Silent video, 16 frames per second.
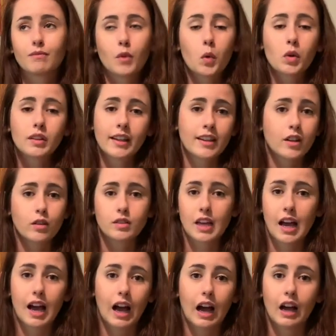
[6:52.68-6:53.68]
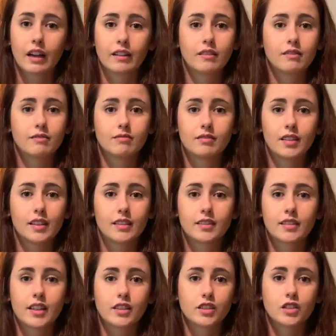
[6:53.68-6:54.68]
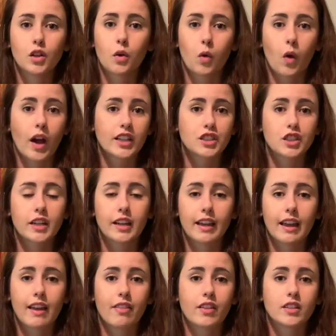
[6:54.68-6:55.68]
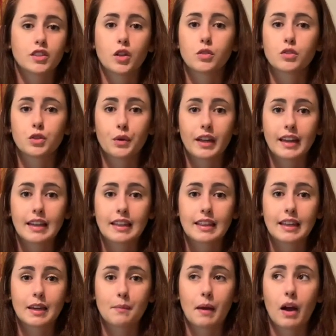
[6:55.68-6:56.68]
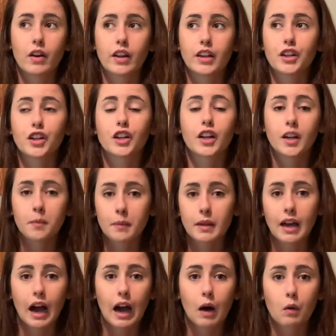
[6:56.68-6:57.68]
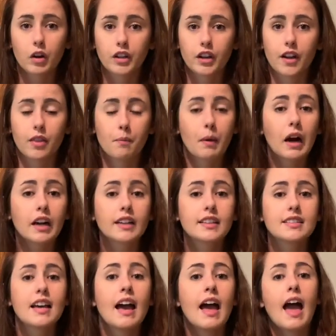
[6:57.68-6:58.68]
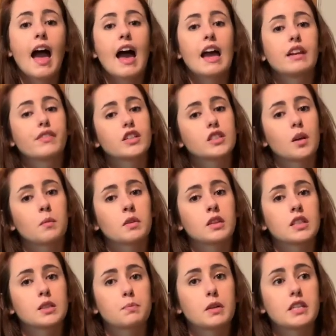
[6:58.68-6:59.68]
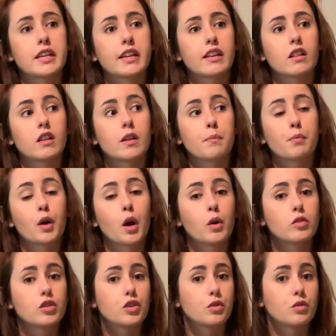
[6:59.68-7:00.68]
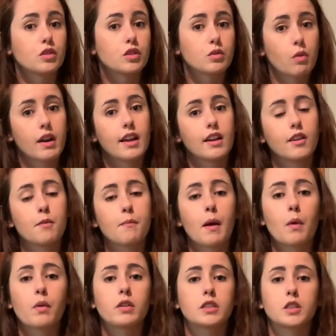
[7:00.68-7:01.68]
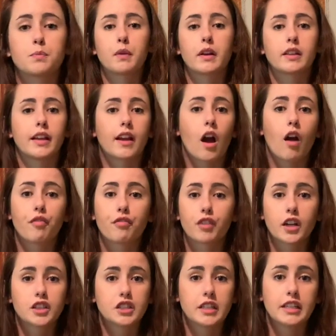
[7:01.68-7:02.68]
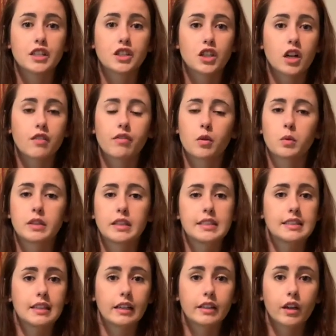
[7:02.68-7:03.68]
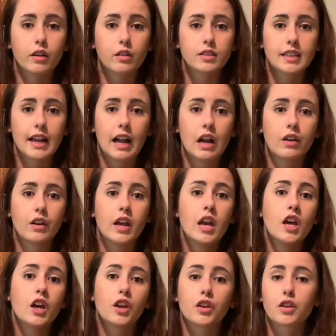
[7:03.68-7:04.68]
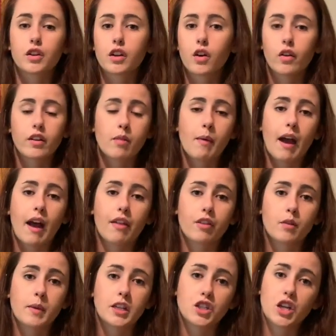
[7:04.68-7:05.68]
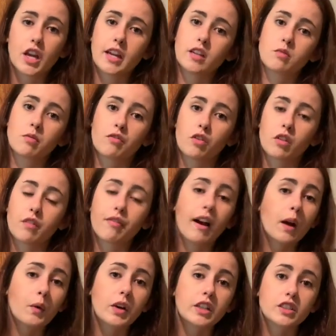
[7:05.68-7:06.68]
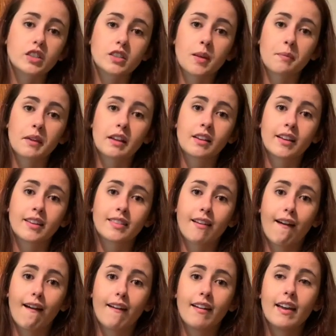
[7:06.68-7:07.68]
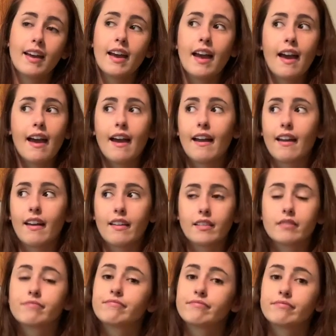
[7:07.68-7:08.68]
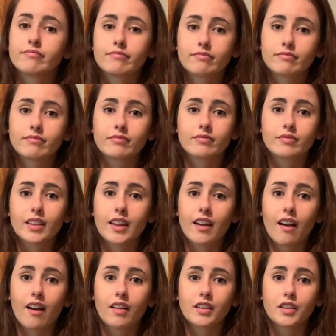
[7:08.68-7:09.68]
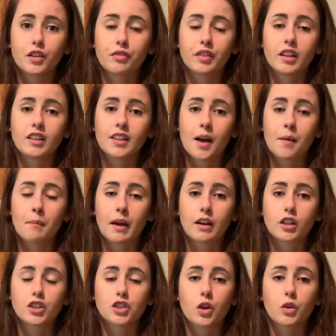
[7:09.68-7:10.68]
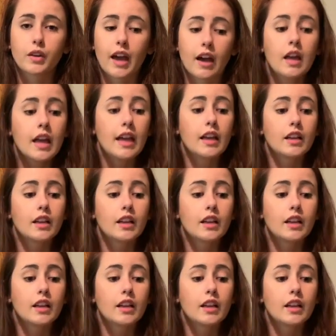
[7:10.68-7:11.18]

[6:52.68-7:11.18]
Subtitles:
Orlando's hot. There's no questioning it. There's no doing anything about it. You're going to be hot while you're at the parks. And if you're someone that's particularly prone to sweating, you might want bring like a fresh t-shirt for when the sun goes down. You can go to the bathroom and change before the fireworks or something like that. And yeah, you'll feel a lot better. So yeah,